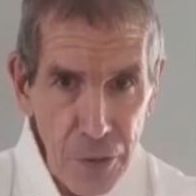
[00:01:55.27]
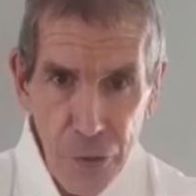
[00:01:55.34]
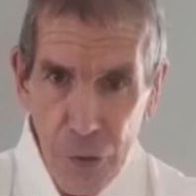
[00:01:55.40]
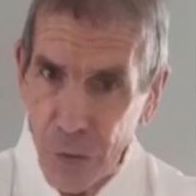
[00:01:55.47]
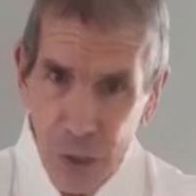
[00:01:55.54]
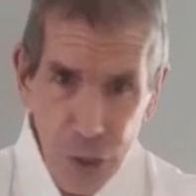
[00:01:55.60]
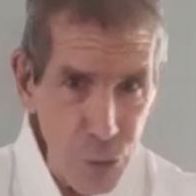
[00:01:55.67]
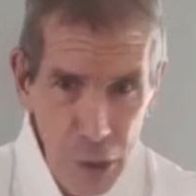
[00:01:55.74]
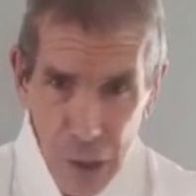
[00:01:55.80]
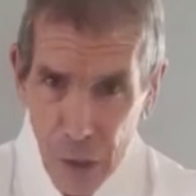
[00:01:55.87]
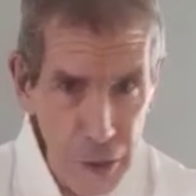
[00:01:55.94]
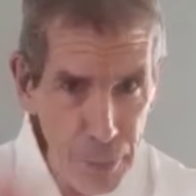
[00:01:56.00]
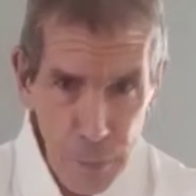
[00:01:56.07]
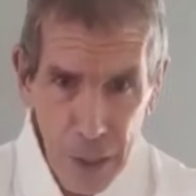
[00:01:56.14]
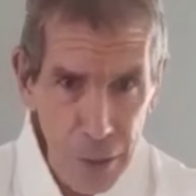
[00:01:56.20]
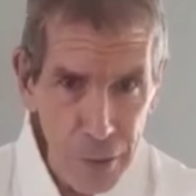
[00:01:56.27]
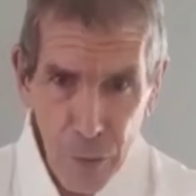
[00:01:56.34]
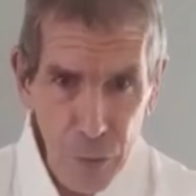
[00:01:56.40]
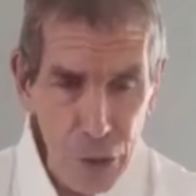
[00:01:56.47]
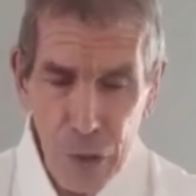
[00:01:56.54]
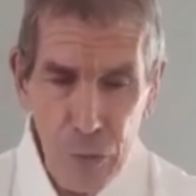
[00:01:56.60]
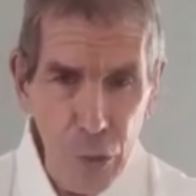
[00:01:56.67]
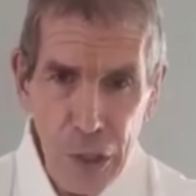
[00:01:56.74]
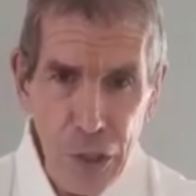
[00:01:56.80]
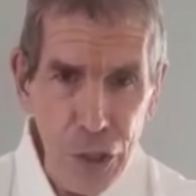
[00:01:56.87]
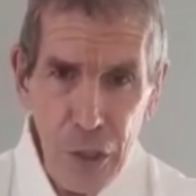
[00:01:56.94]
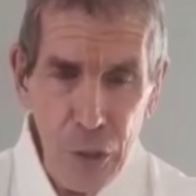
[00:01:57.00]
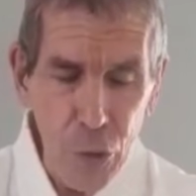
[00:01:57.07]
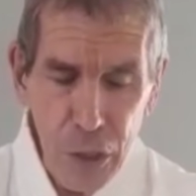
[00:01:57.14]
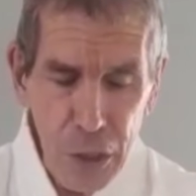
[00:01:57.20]
The wrist will
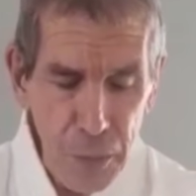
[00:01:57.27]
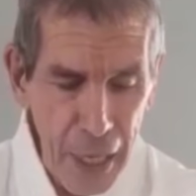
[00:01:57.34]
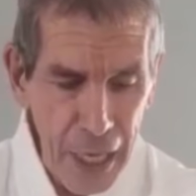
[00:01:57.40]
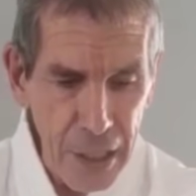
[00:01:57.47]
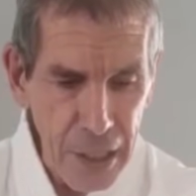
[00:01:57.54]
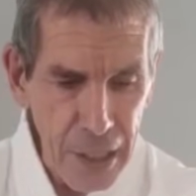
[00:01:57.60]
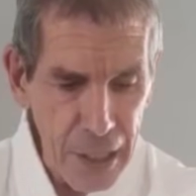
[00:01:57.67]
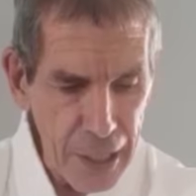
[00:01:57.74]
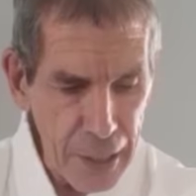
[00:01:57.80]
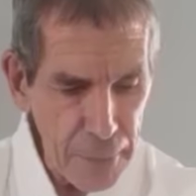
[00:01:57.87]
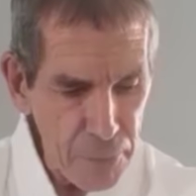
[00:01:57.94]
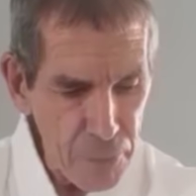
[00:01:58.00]
turn automatically.